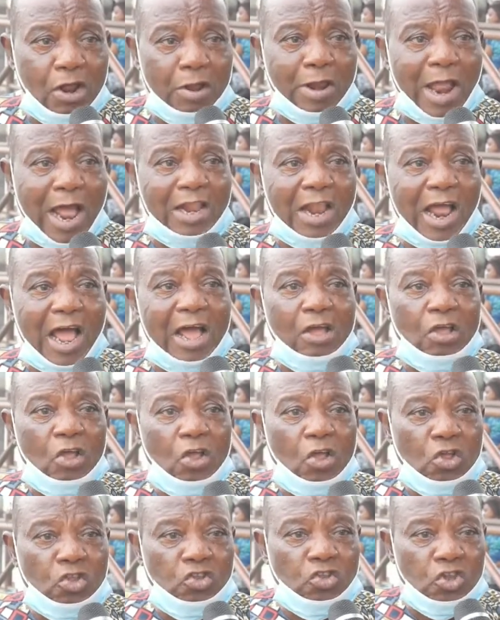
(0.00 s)
Not that
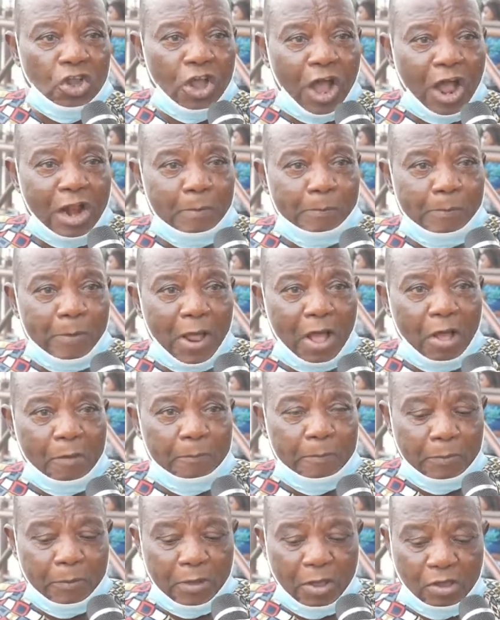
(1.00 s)
you see all the
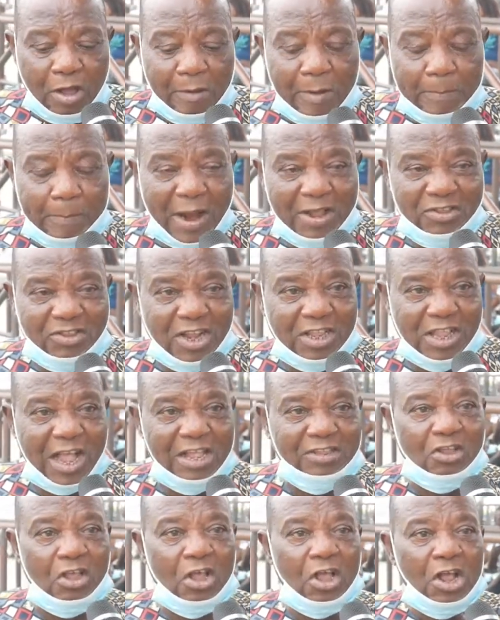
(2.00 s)
government
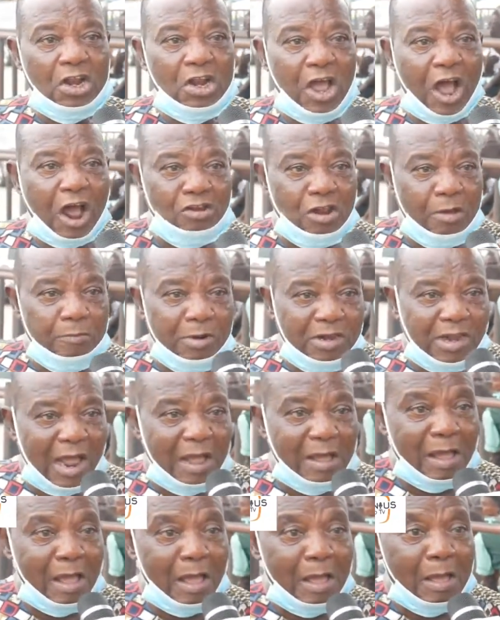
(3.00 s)
parasites, they are
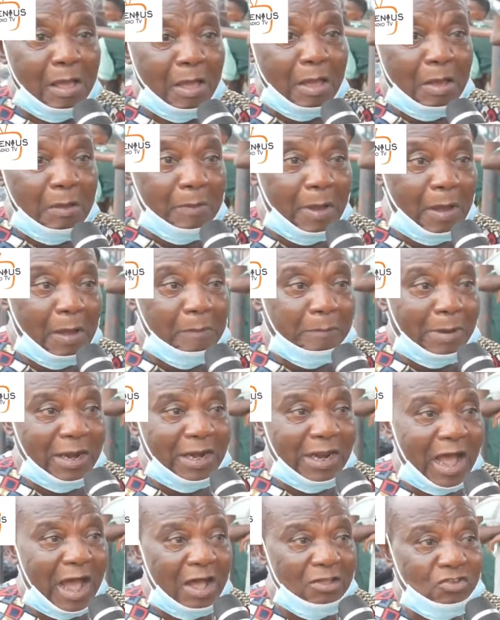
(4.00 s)
dominated by
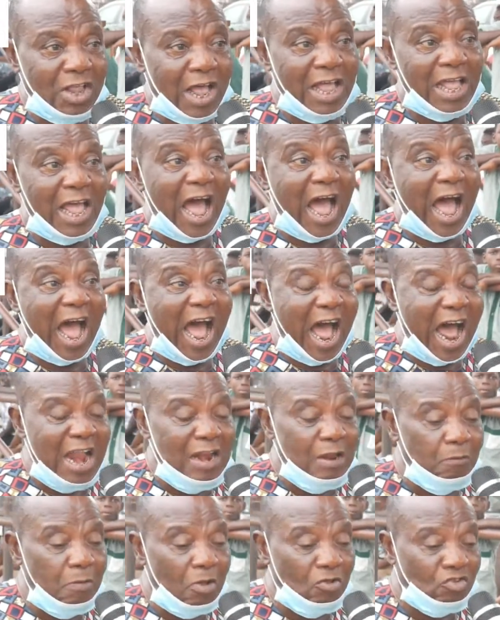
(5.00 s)
the Hausa
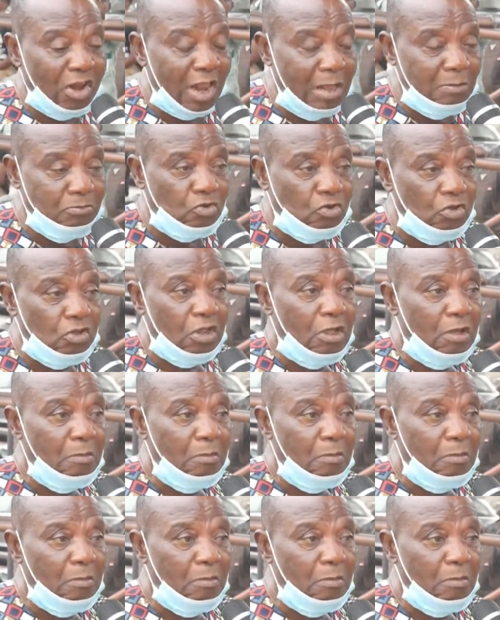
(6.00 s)
and the Muslims.